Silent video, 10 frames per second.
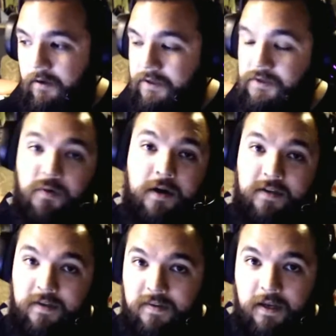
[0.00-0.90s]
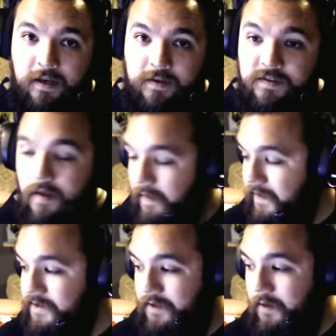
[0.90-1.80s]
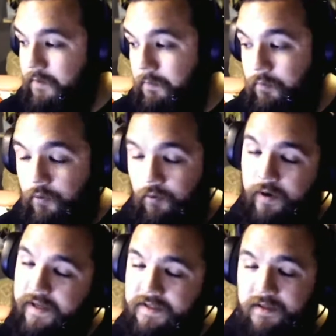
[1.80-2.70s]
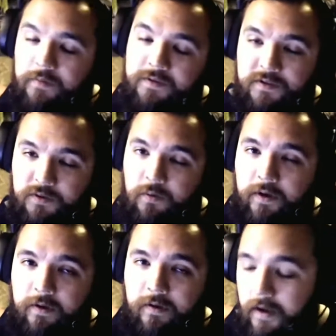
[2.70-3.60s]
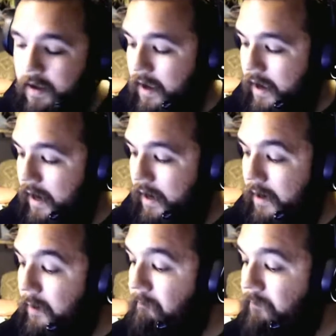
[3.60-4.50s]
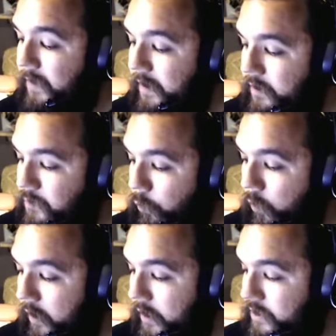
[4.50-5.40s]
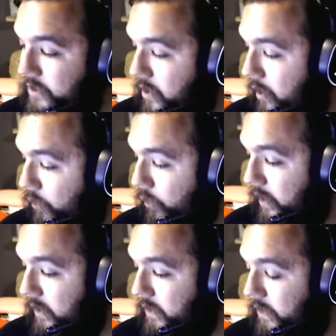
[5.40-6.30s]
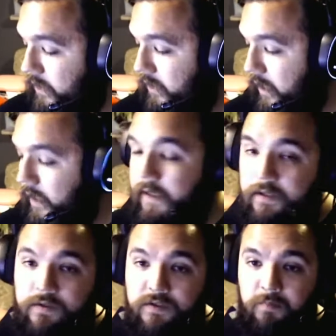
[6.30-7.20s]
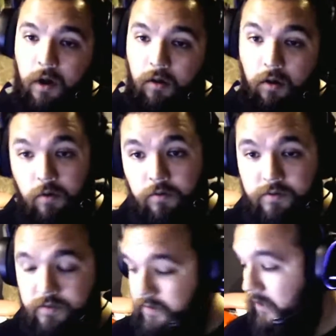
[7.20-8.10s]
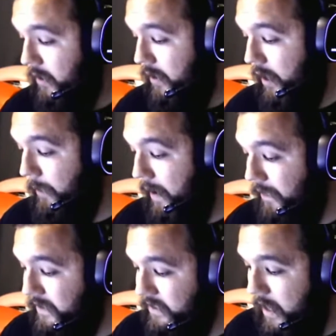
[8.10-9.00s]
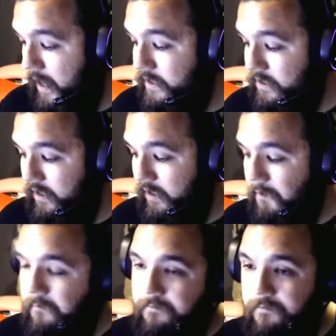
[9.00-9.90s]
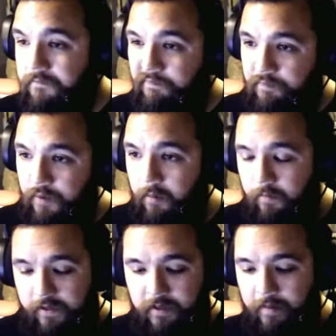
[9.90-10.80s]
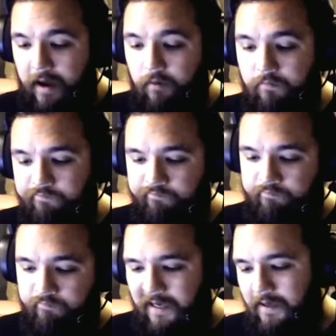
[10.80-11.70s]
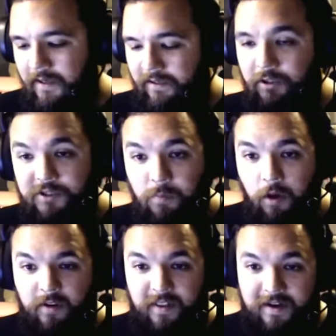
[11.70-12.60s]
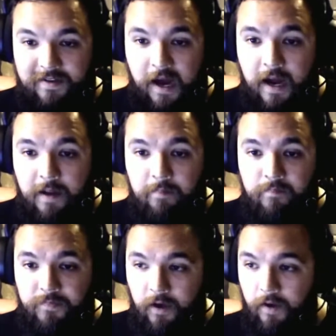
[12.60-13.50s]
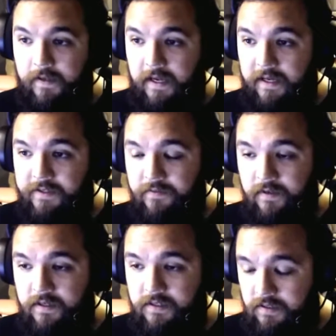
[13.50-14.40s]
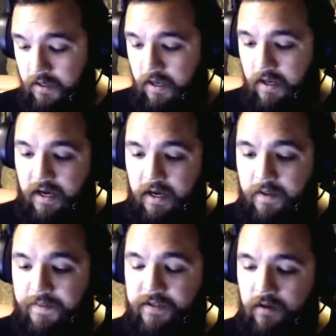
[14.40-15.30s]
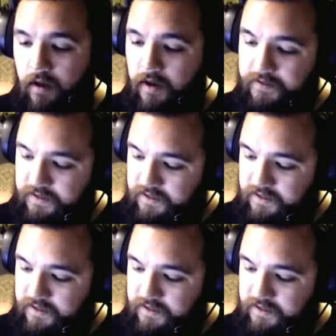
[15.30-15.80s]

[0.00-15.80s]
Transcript: constructing things, this is going to be a pretty simple tutorial. Um, we're going to start with cutting small holes about the size of probably about a little smaller than a dime on the ends of this. This cloth is